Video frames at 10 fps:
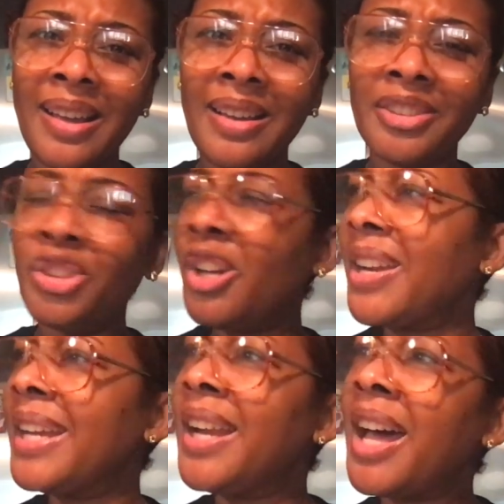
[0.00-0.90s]
Because you know
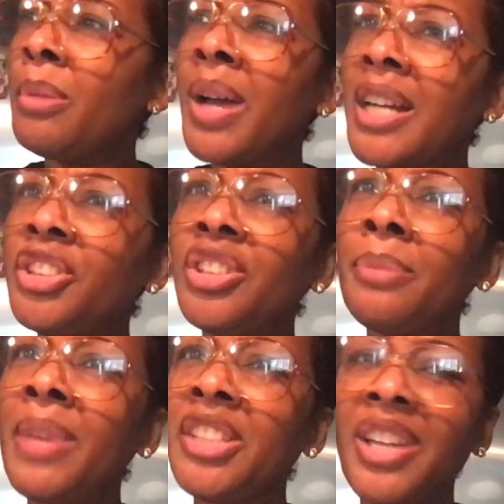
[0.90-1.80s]
that Lotta Body shit
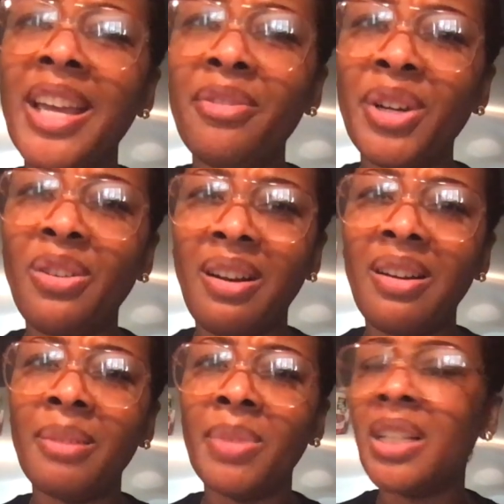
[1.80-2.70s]
made your hair real
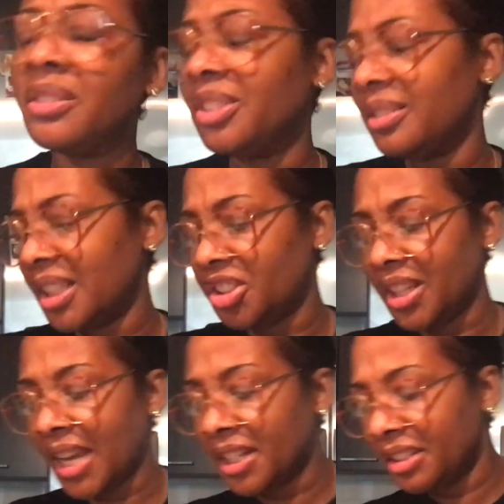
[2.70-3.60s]
hard. But she said she
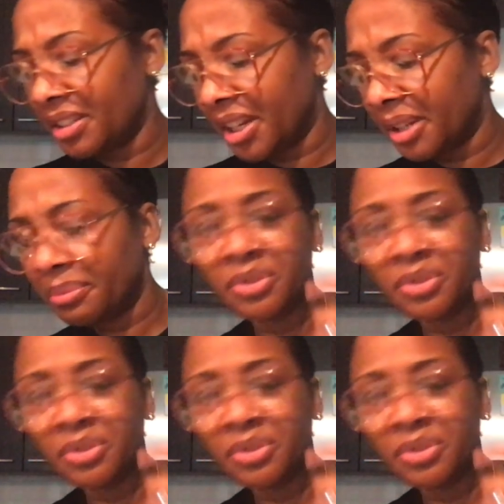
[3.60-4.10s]
hated his hair.